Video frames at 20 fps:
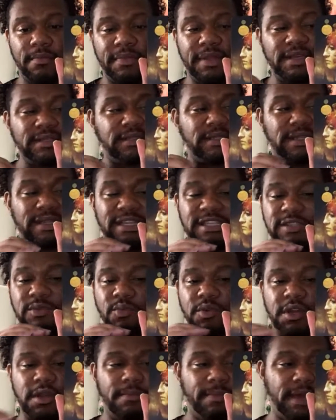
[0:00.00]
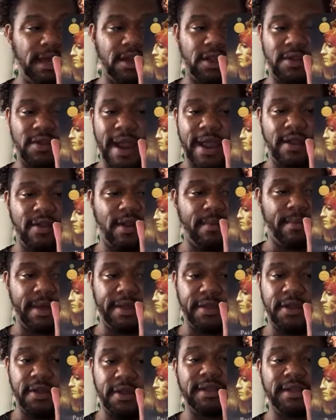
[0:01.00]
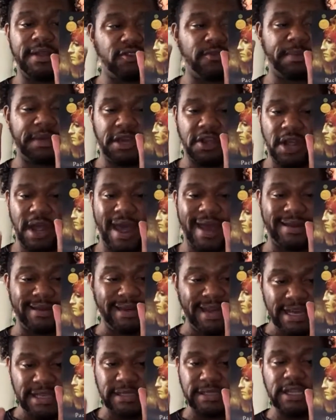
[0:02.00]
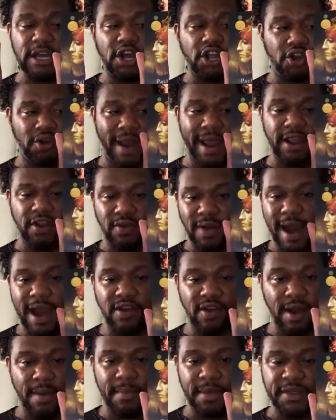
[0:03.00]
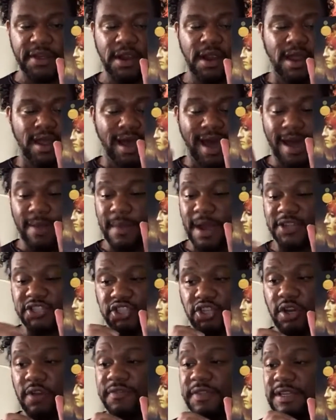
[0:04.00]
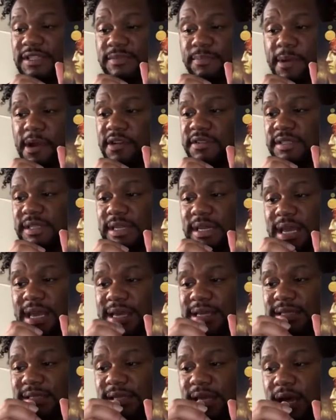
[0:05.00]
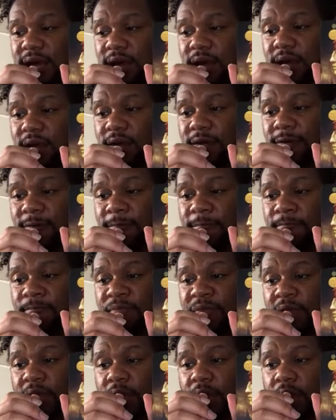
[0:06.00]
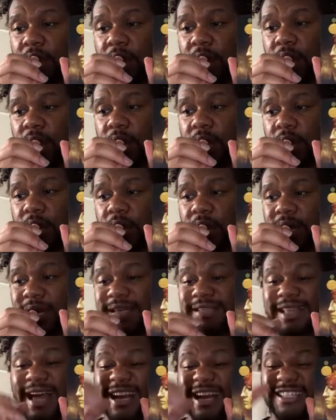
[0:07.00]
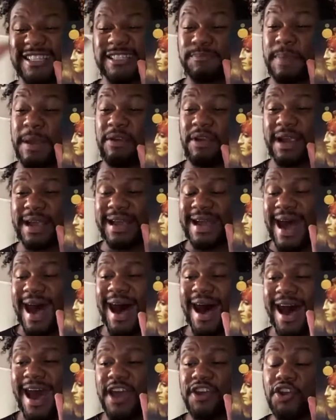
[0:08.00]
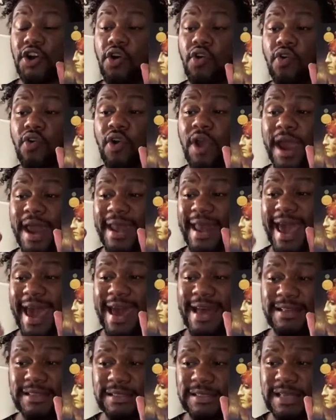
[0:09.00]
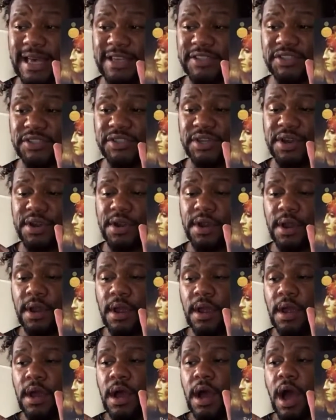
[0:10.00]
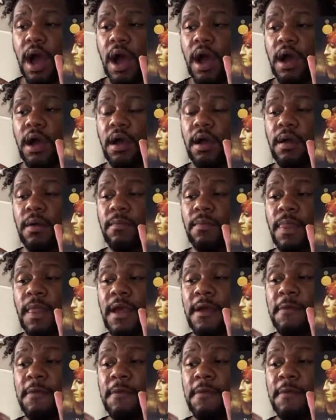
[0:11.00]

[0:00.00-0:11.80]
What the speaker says: this wouldn't be a great grandmother. This would be at least a great great grandmother. I'm not sure if this person is like a spirit guide or an ancestor. Um,